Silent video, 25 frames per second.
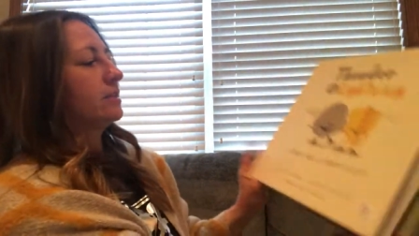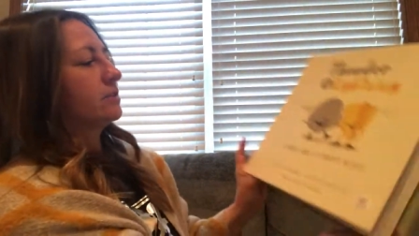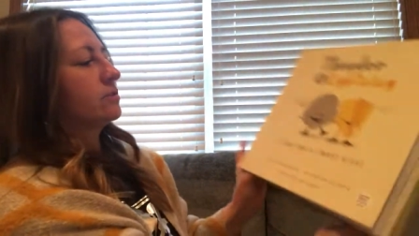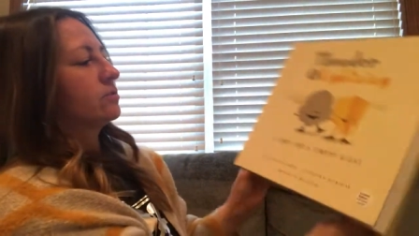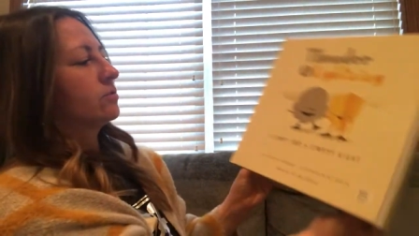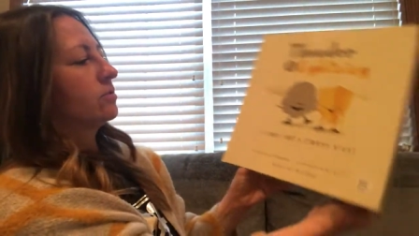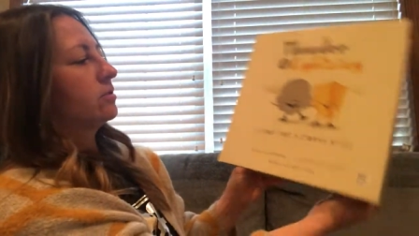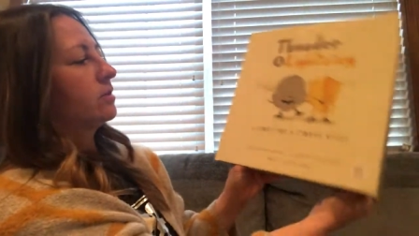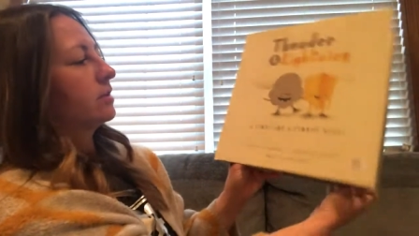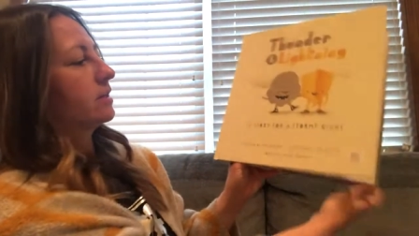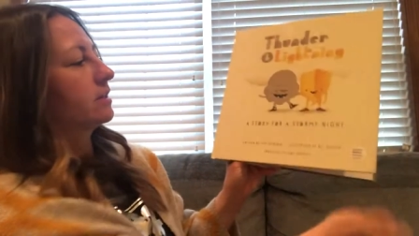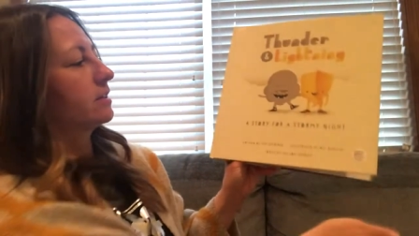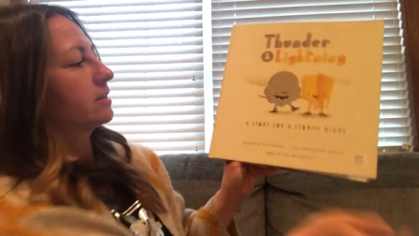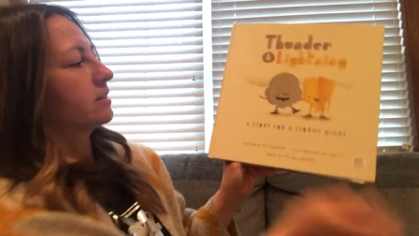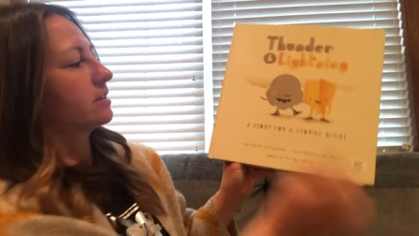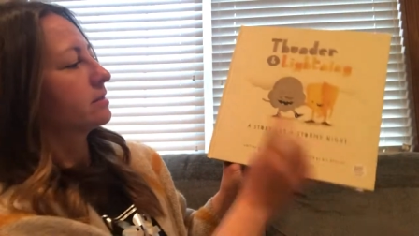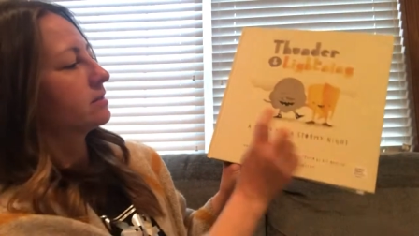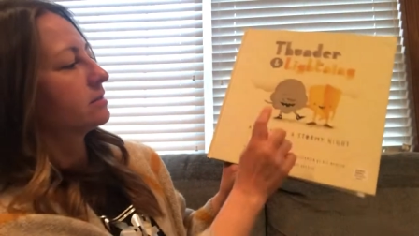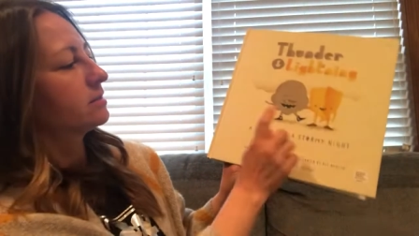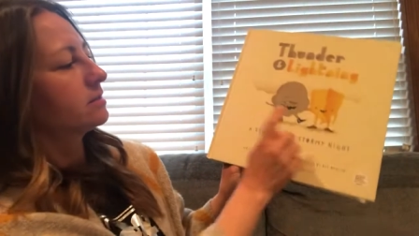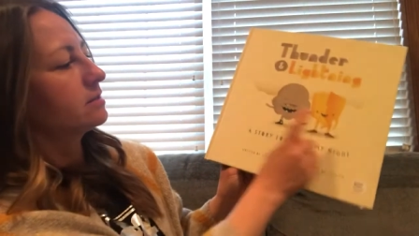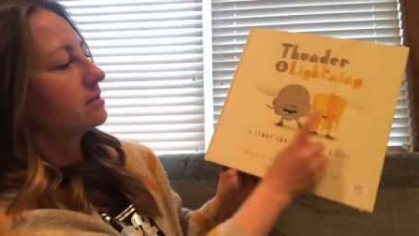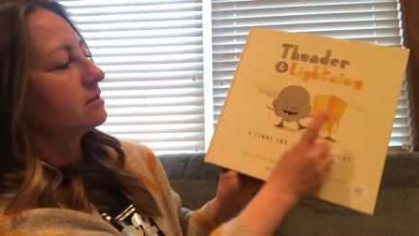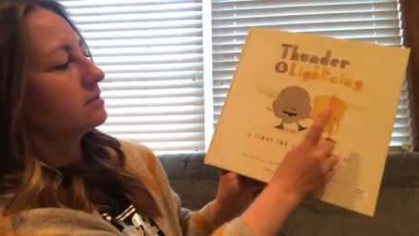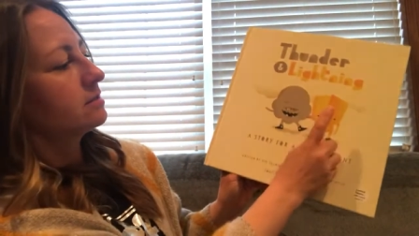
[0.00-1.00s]
So look at,
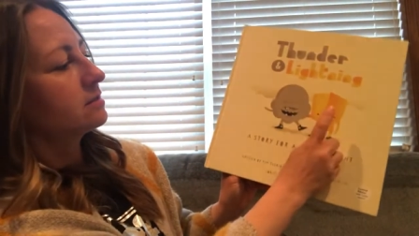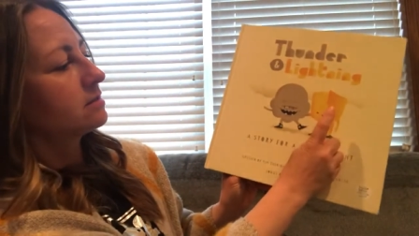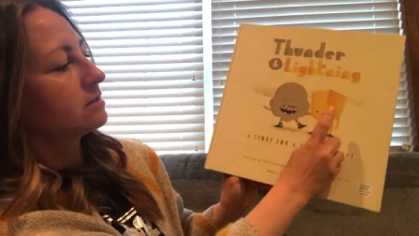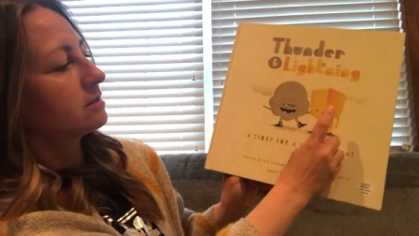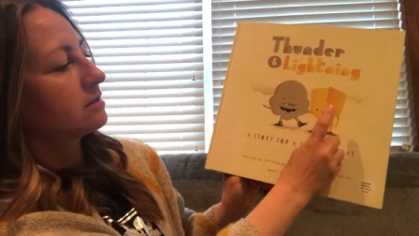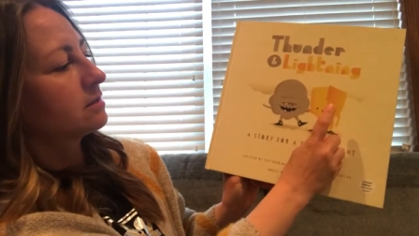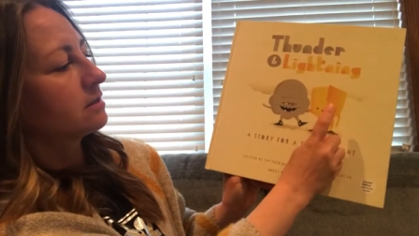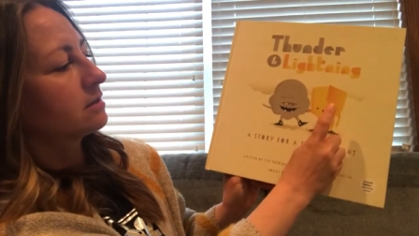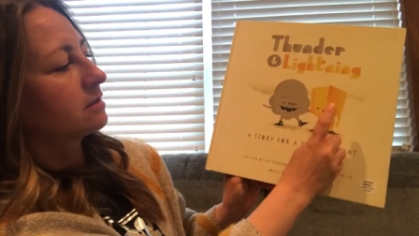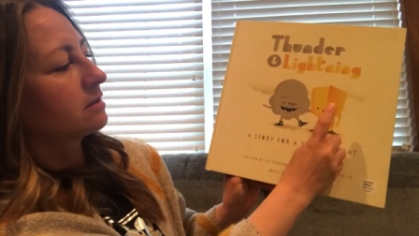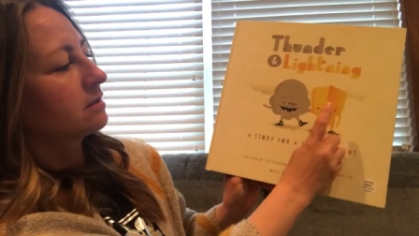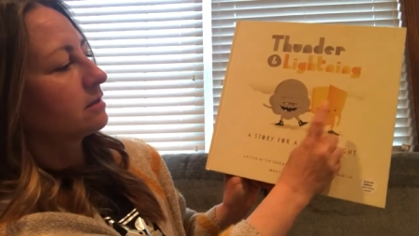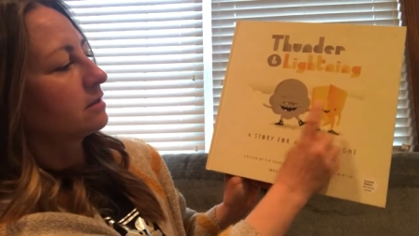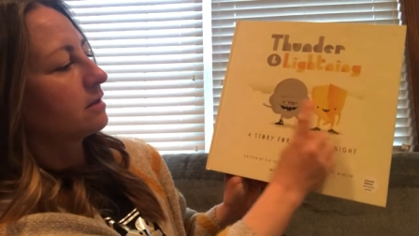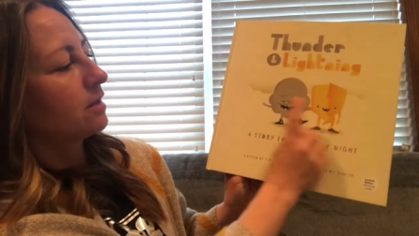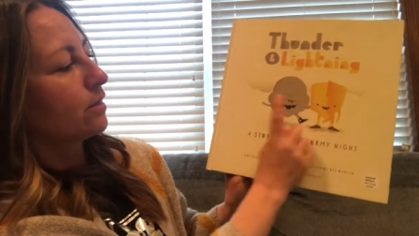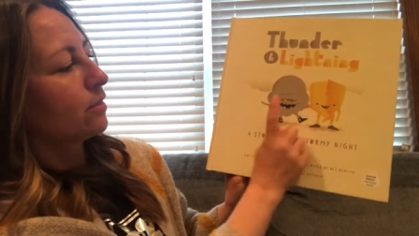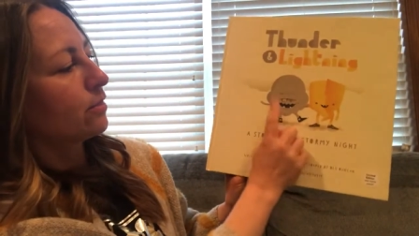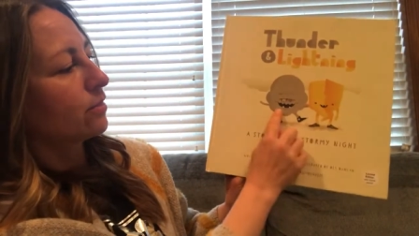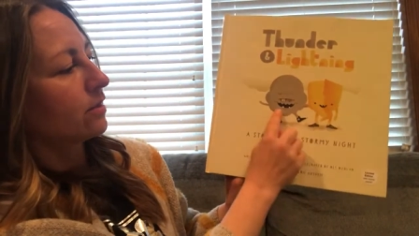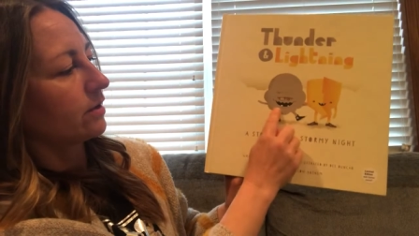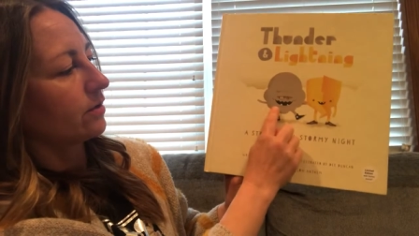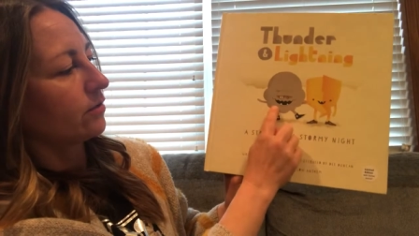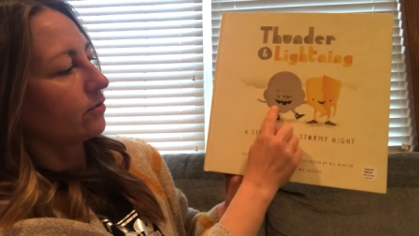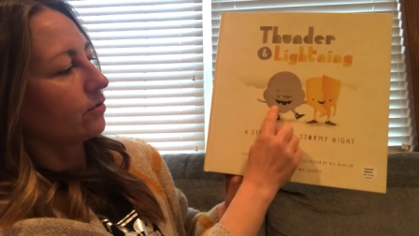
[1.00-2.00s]
this is
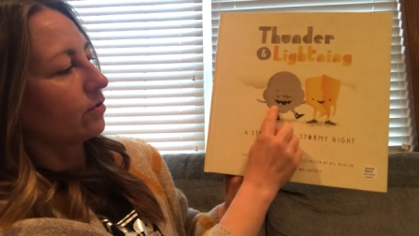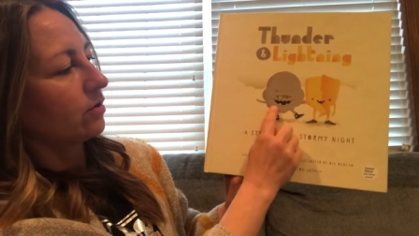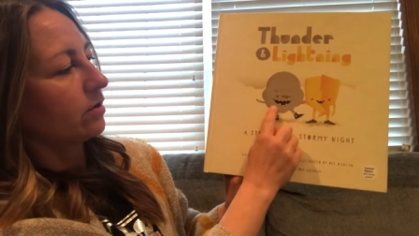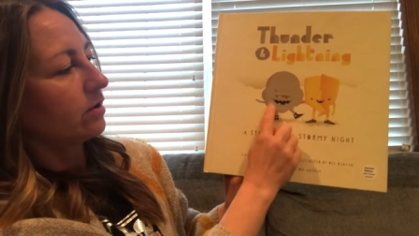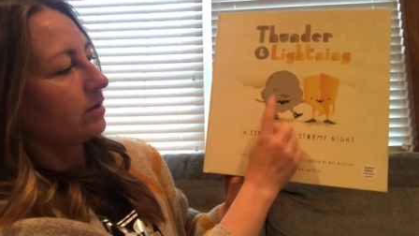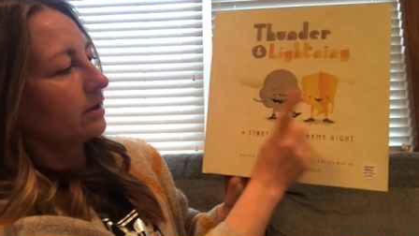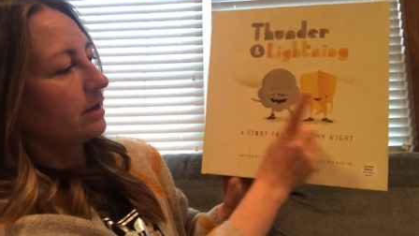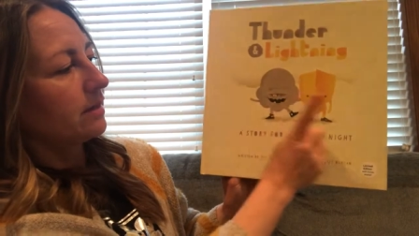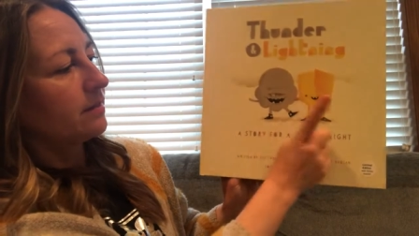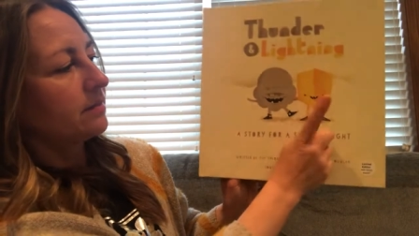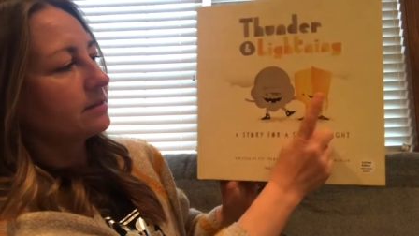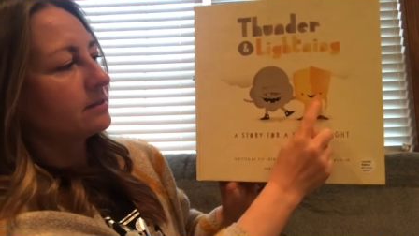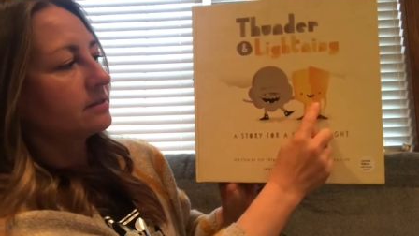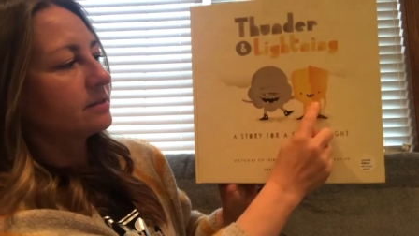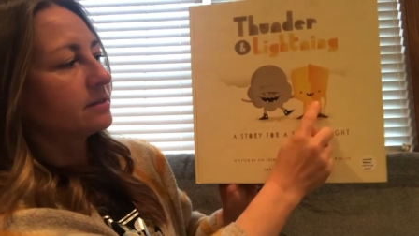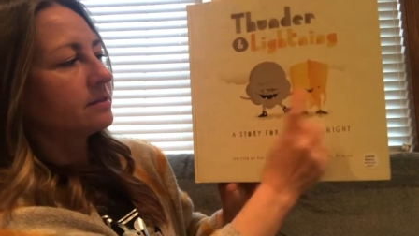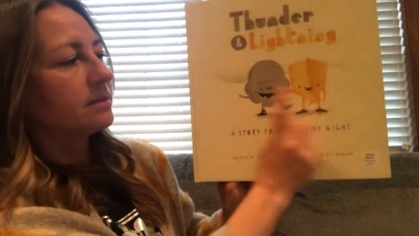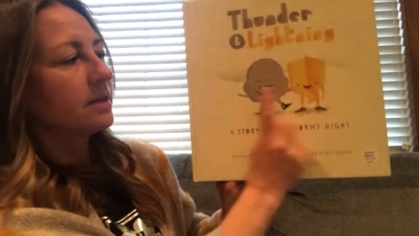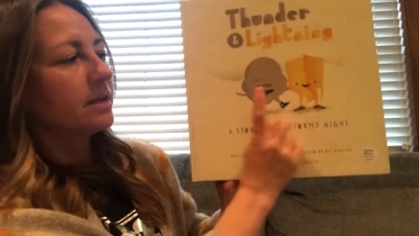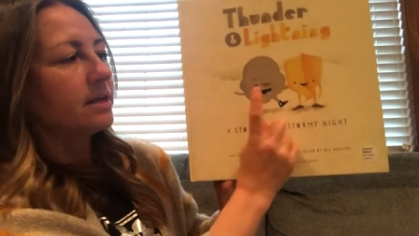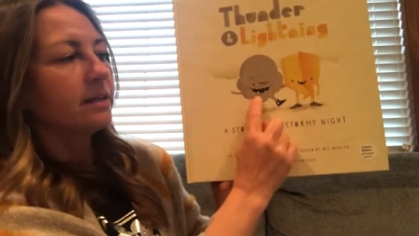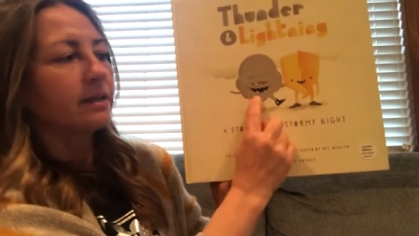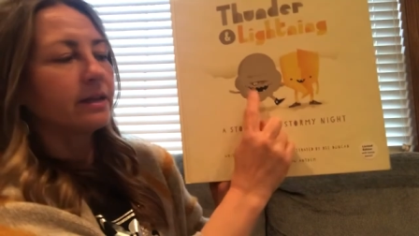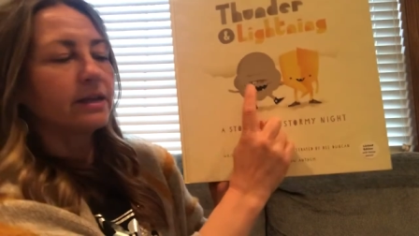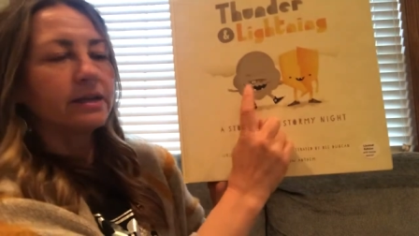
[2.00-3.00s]
thunder and this is
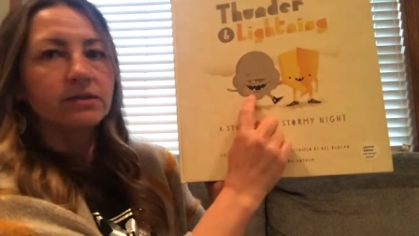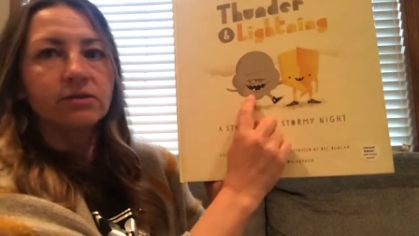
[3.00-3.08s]
lightning.